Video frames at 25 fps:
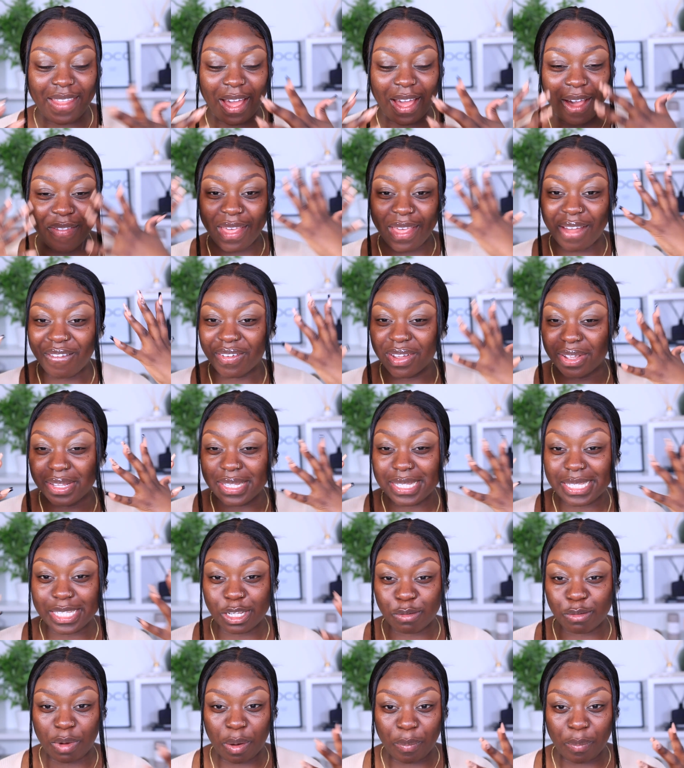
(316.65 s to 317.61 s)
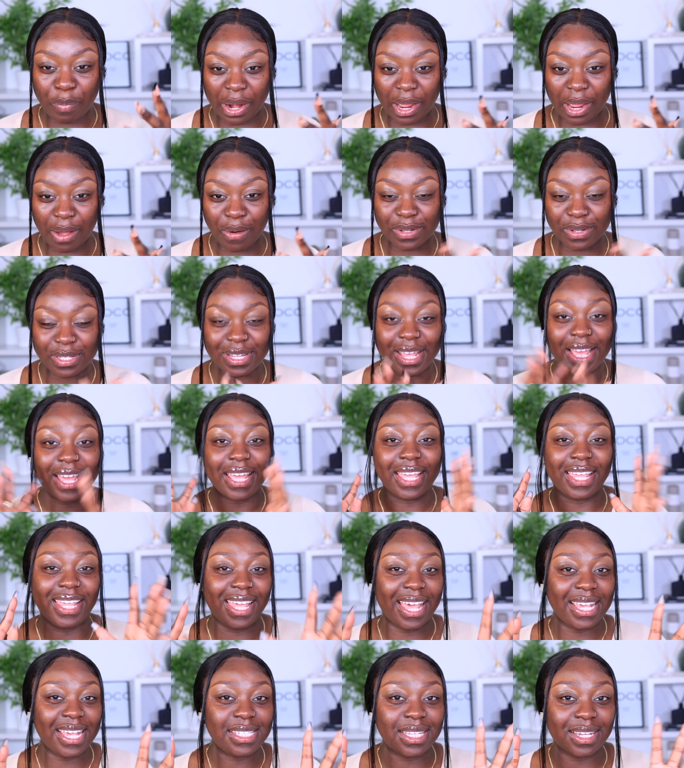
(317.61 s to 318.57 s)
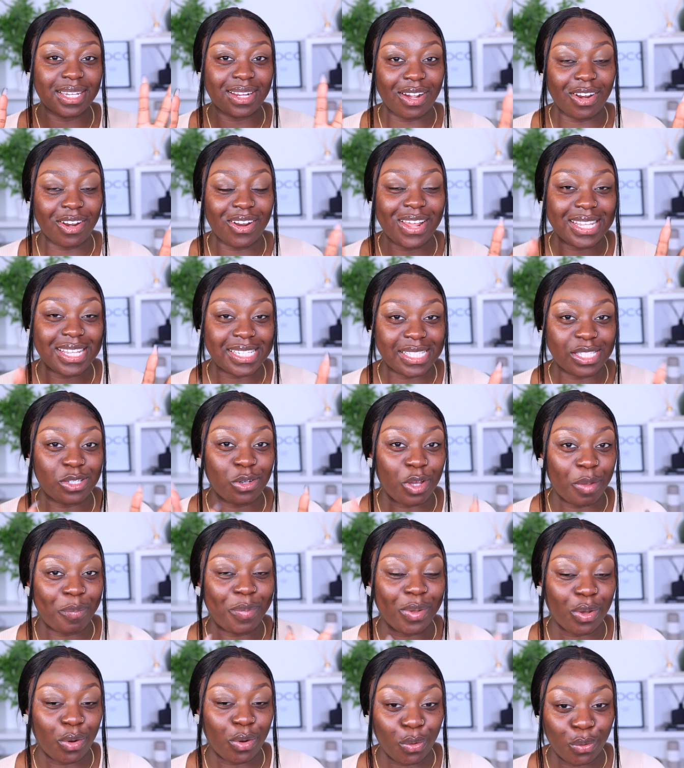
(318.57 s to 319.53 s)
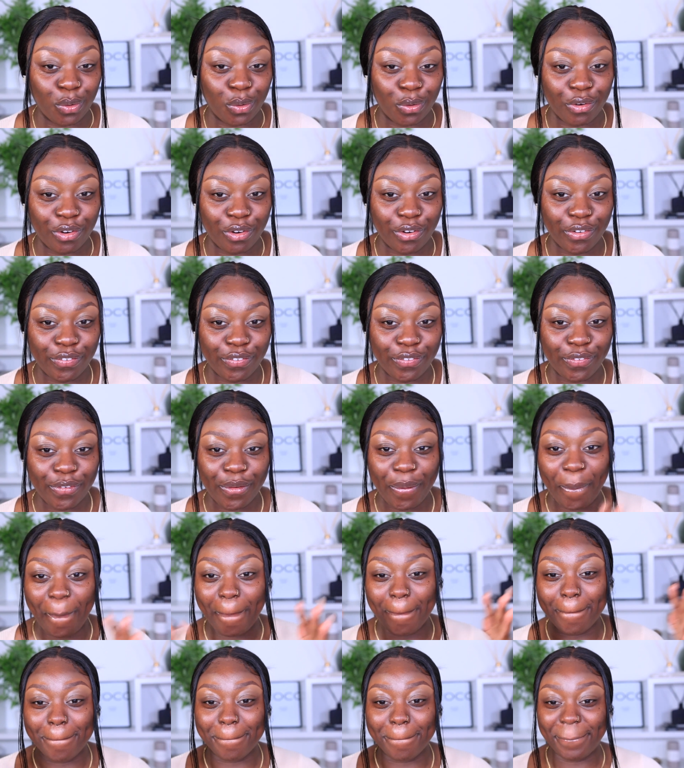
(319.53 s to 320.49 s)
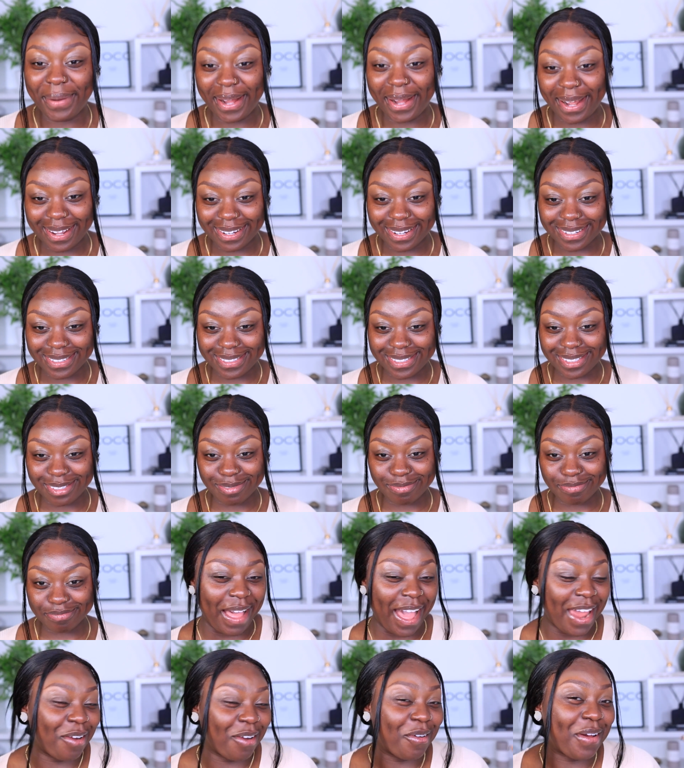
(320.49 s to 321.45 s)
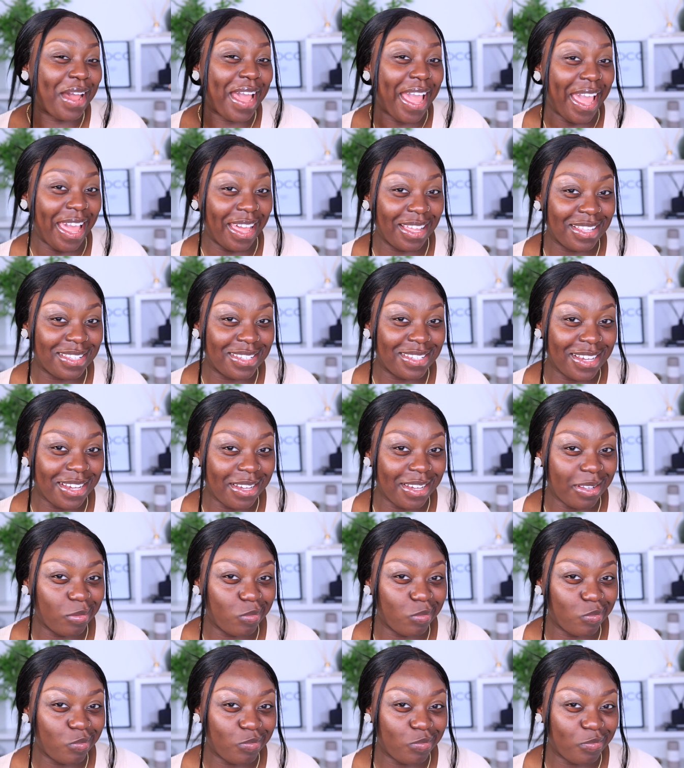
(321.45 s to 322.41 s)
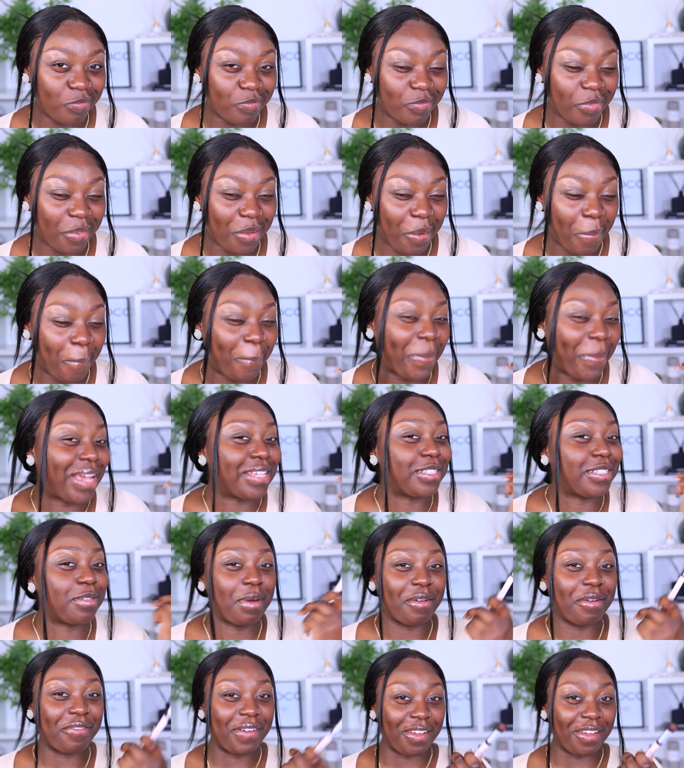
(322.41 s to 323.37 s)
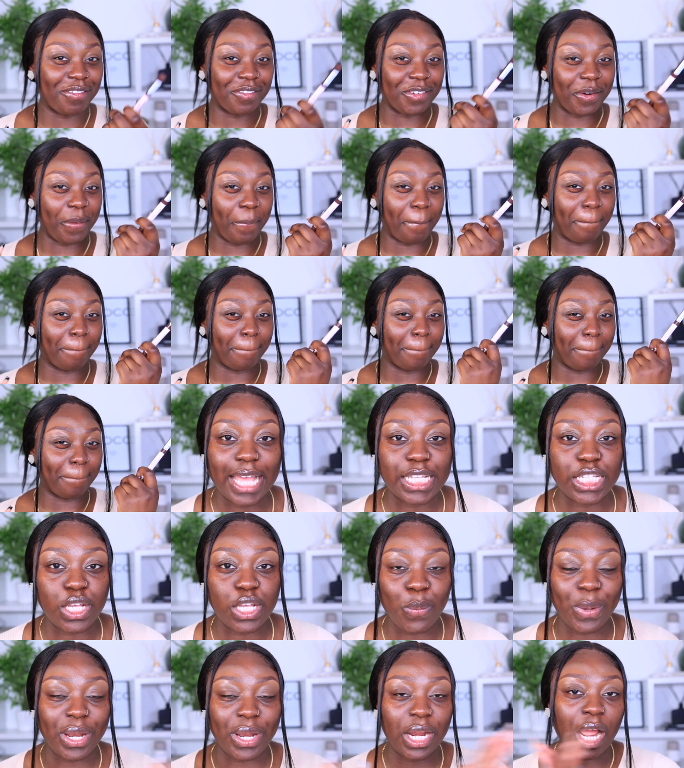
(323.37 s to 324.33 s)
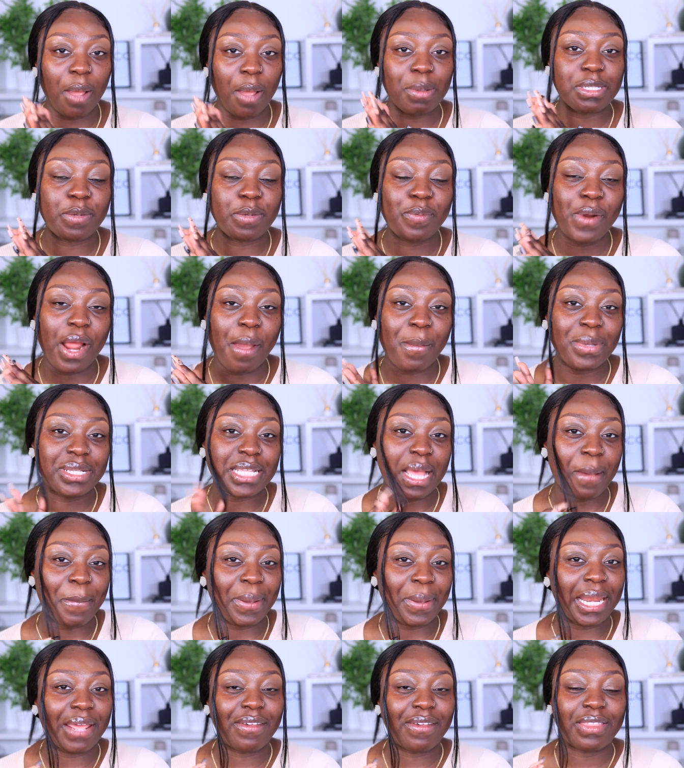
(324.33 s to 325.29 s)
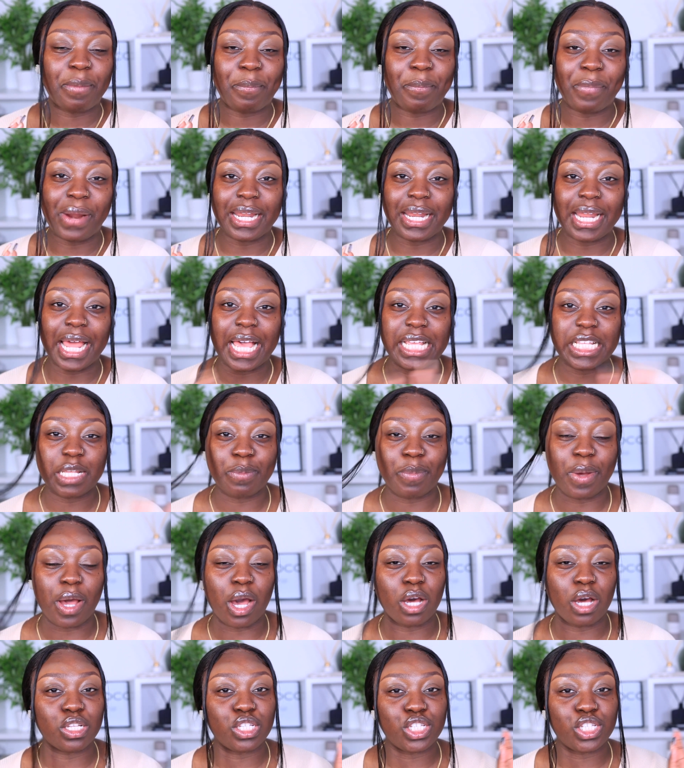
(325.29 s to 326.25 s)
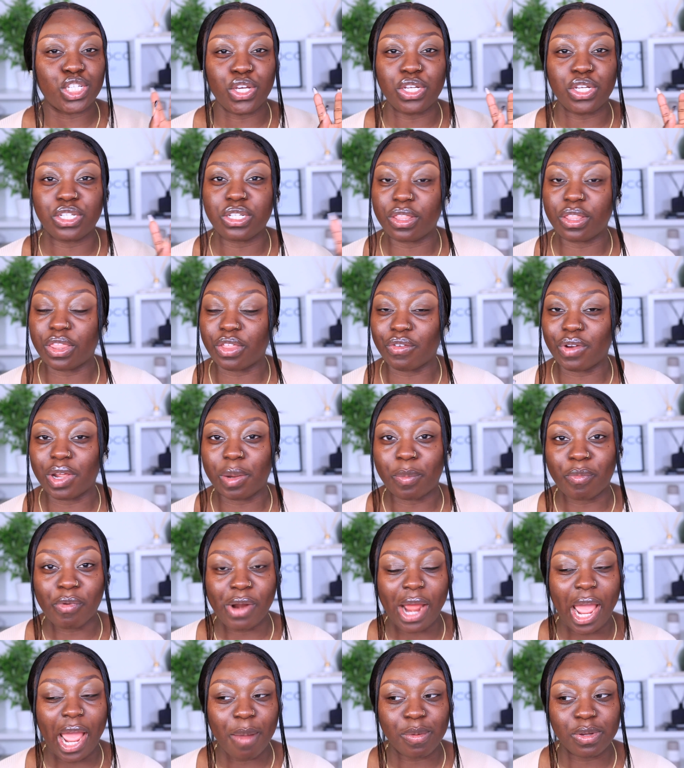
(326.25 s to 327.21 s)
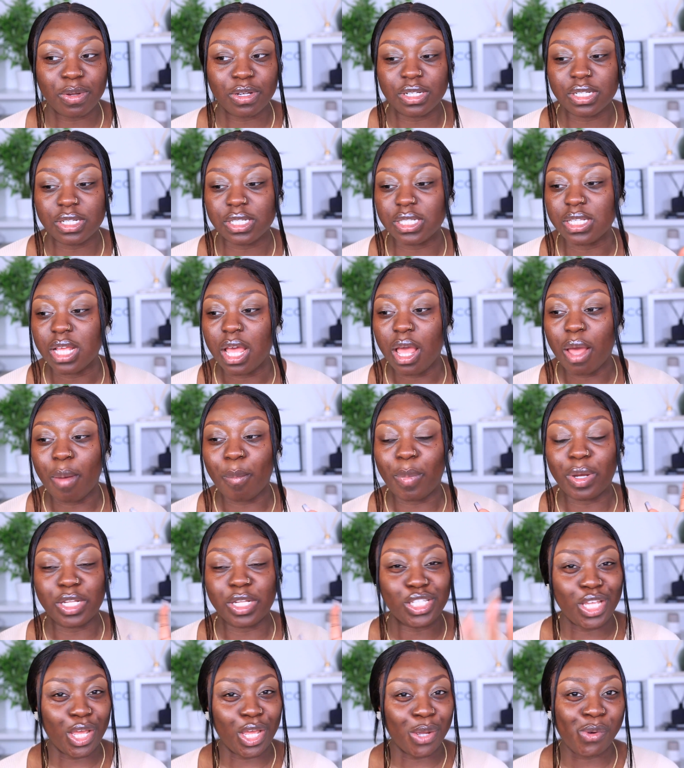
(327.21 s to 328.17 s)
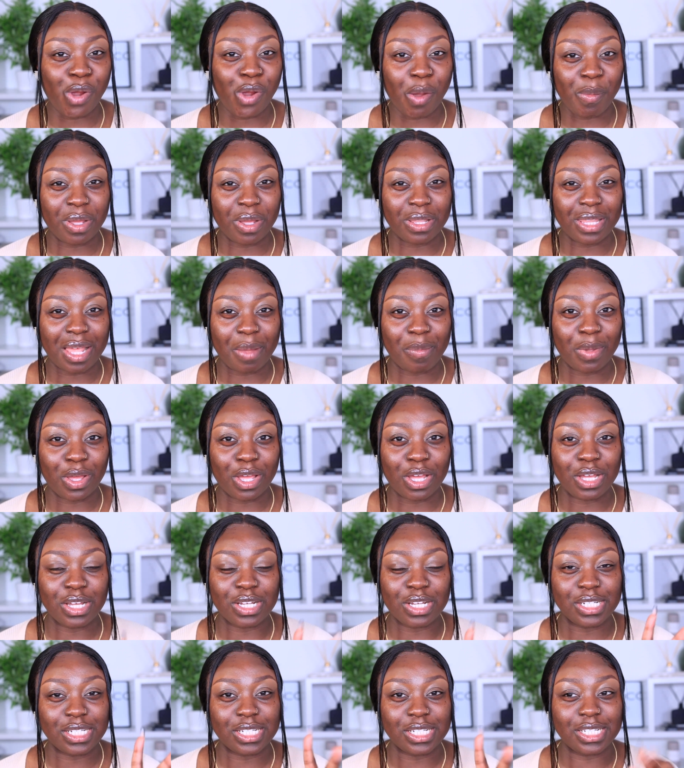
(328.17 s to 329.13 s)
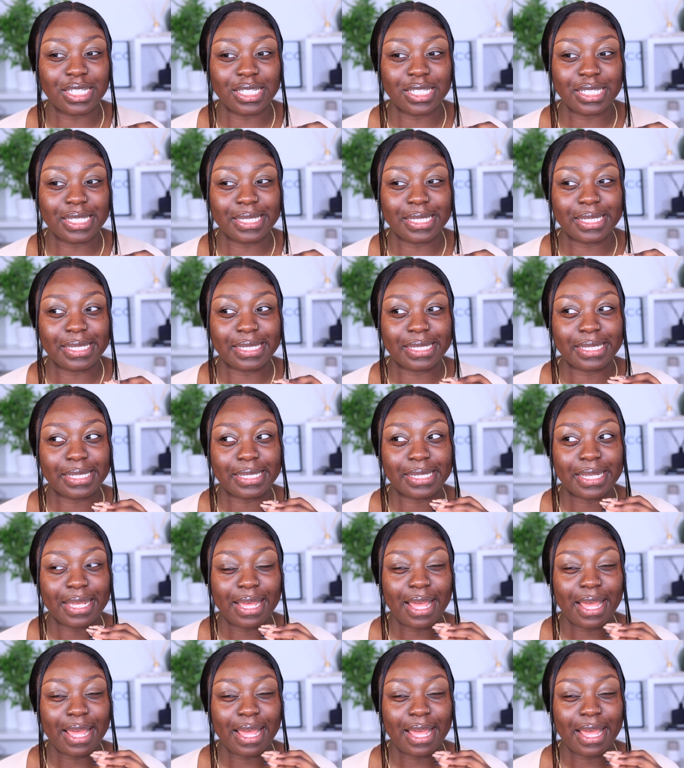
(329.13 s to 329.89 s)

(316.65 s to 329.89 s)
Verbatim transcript: now that I've concealed my brows, yes, the color is still a bit off, but I don't hate it, but it's not my favorite. Yeah, so when it comes to primers, I believe the brand has about two to three primers, but don't quote me on that because